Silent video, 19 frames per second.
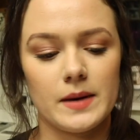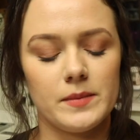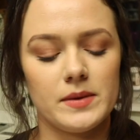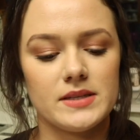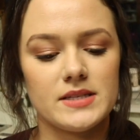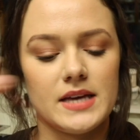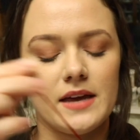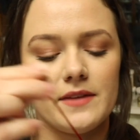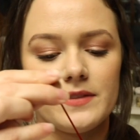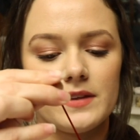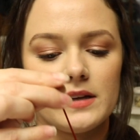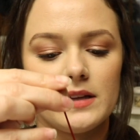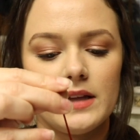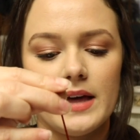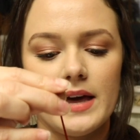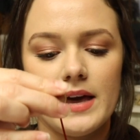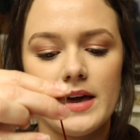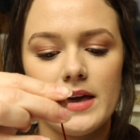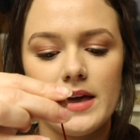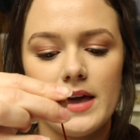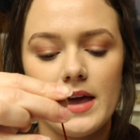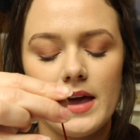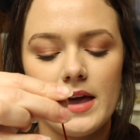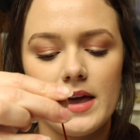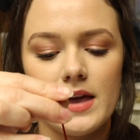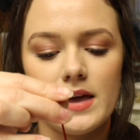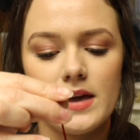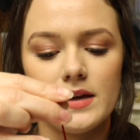then I'm gonna take the clay
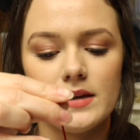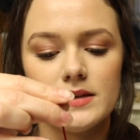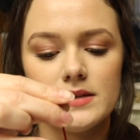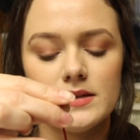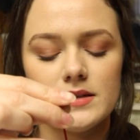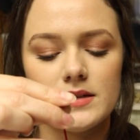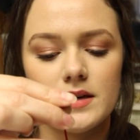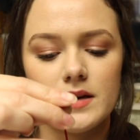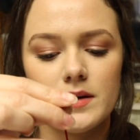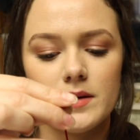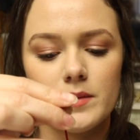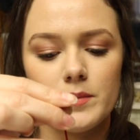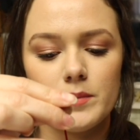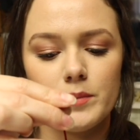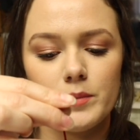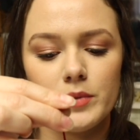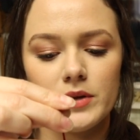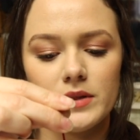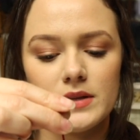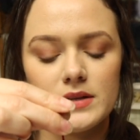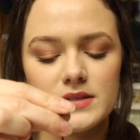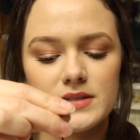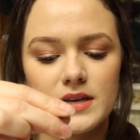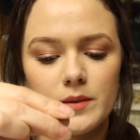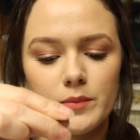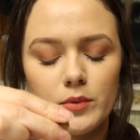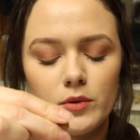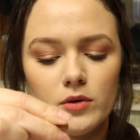and put the
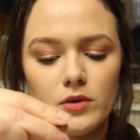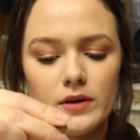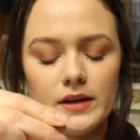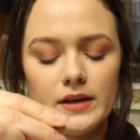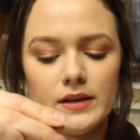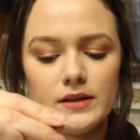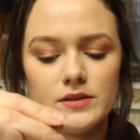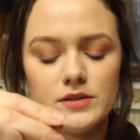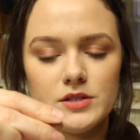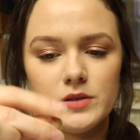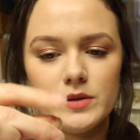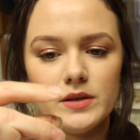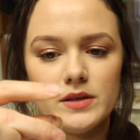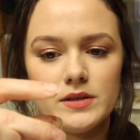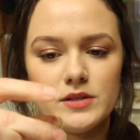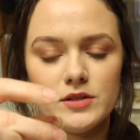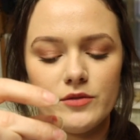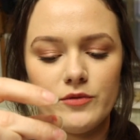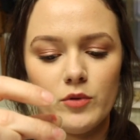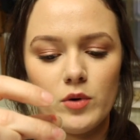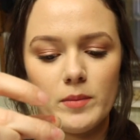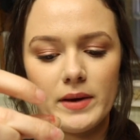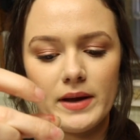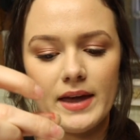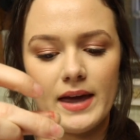sample into it to form a